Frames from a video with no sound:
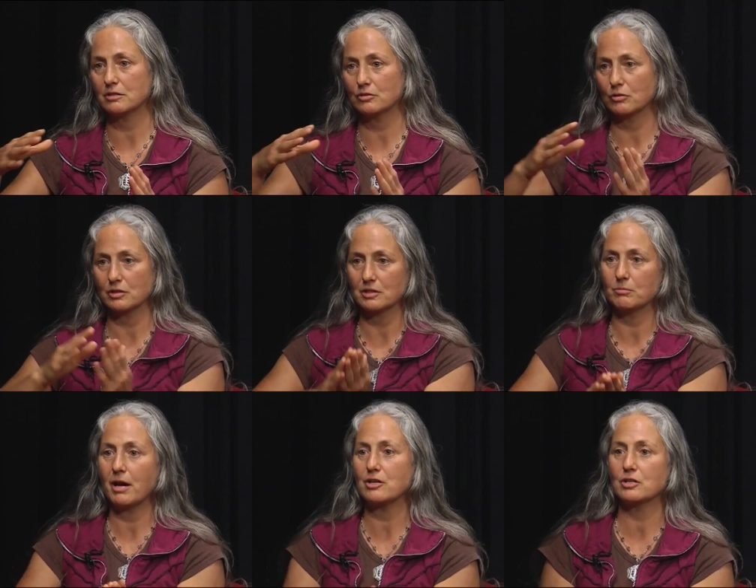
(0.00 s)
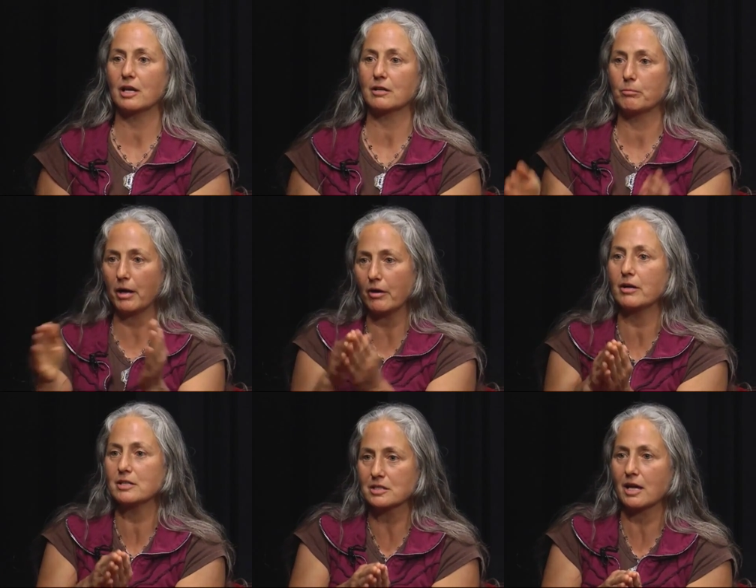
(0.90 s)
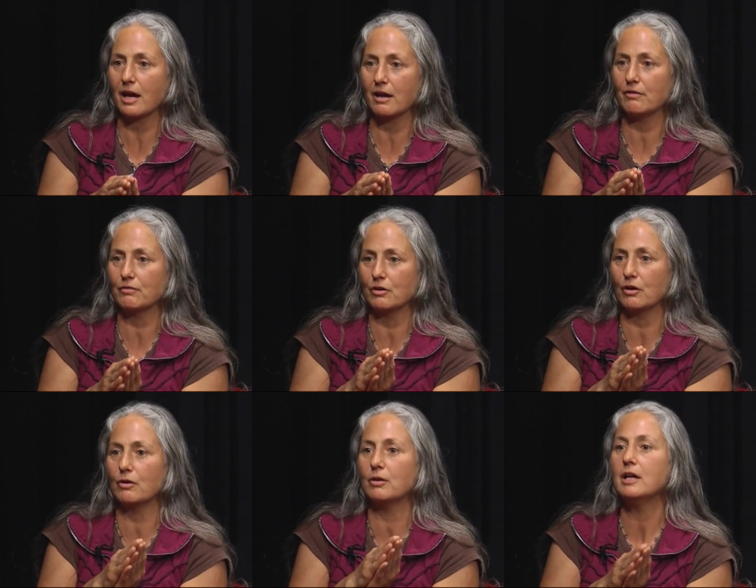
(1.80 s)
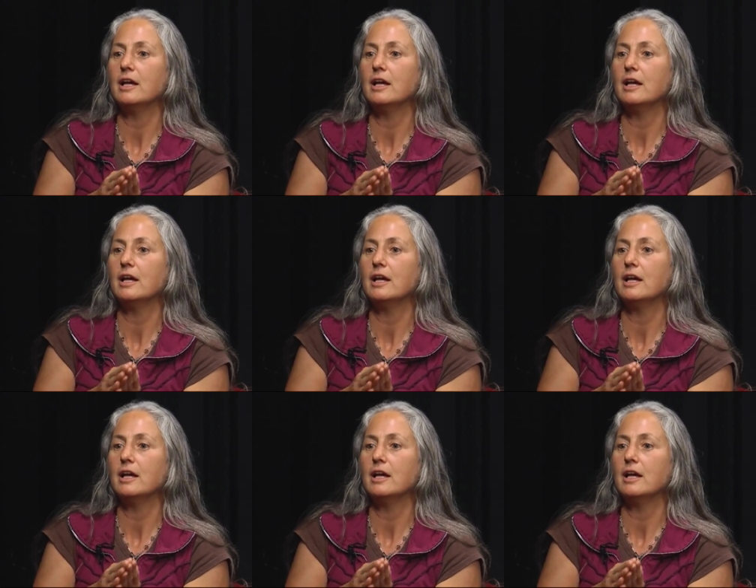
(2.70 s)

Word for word: So it's, imagine like a bear in its cave, you know,